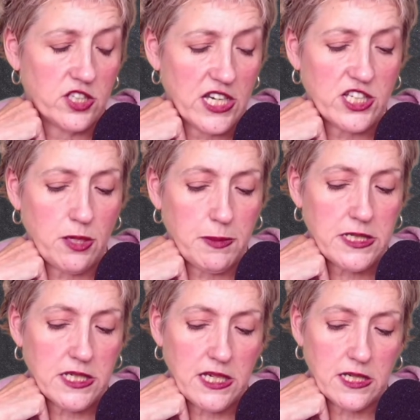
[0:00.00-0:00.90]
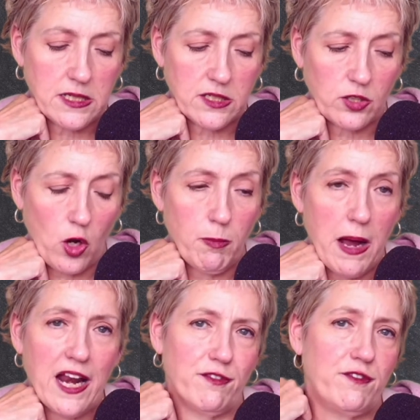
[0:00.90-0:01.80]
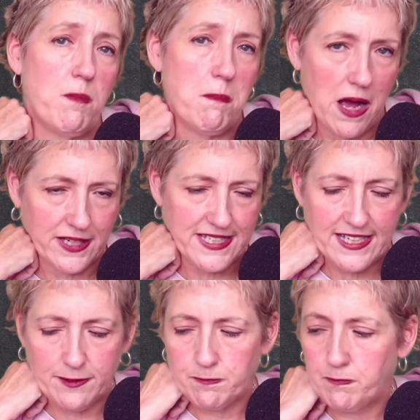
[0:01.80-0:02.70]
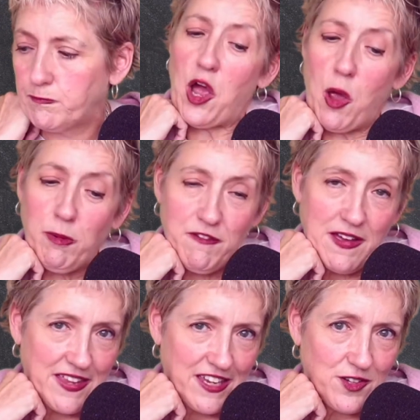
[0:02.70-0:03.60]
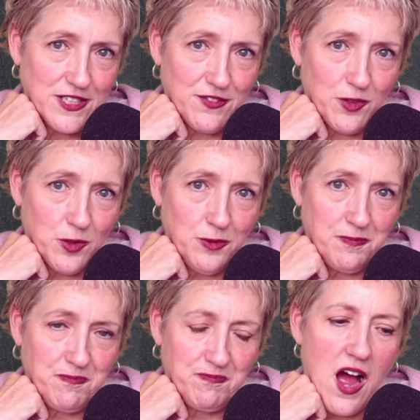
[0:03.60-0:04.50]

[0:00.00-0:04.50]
ChatGPT and Copilot for marketing. I hope you found that useful.